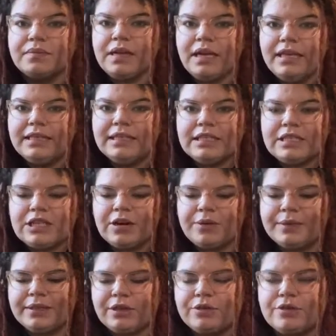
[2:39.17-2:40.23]
Let's start
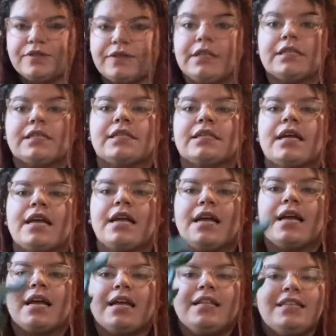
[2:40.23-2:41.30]
with those first.
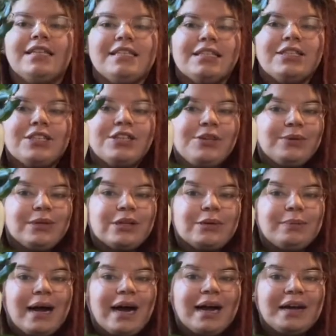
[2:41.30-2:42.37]
Isn't this such a cute little
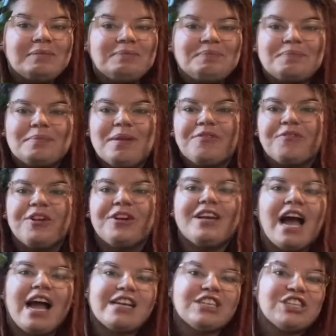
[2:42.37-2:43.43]
pot? My friend
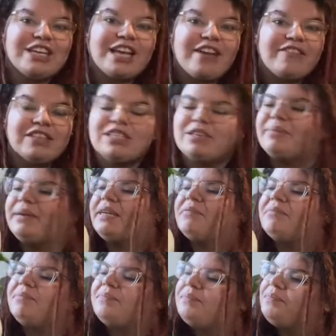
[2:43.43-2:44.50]
Nunya gave it to me.
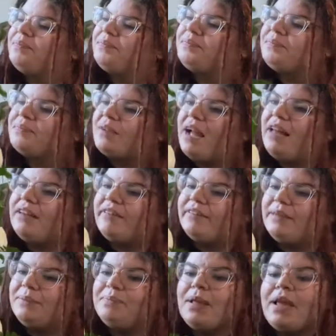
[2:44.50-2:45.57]
I love it.
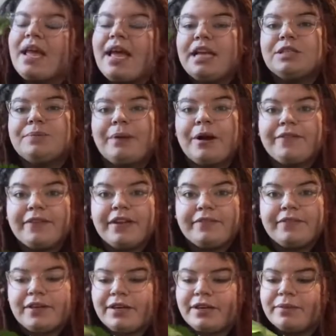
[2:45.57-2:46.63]
It's perfect for
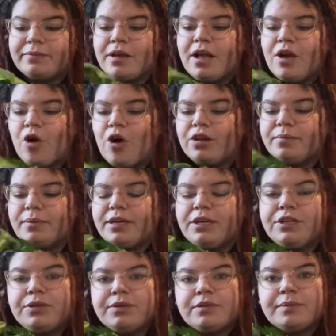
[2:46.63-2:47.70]
her. All I'm gonna
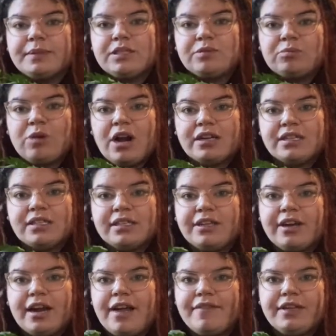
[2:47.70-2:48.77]
do is put some rocks in there. I
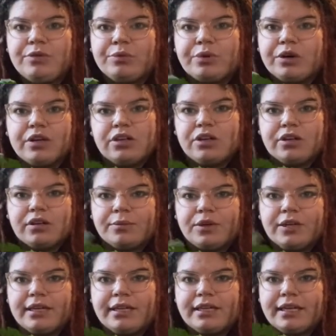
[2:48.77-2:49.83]
haven't worked on them or
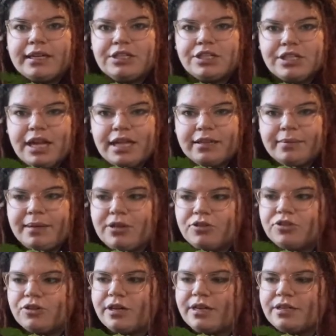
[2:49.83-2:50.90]
anything. I just got them
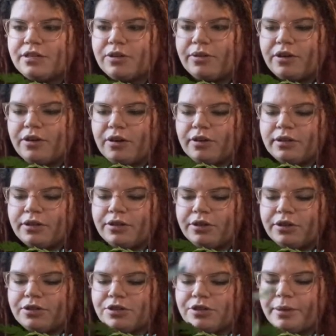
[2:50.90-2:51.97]
yesterday, so they're all in their
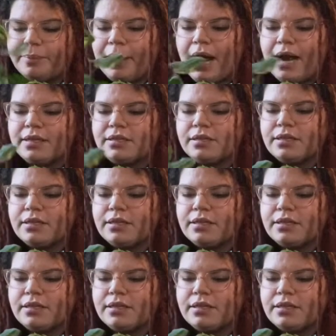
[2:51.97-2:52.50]
nursery pots.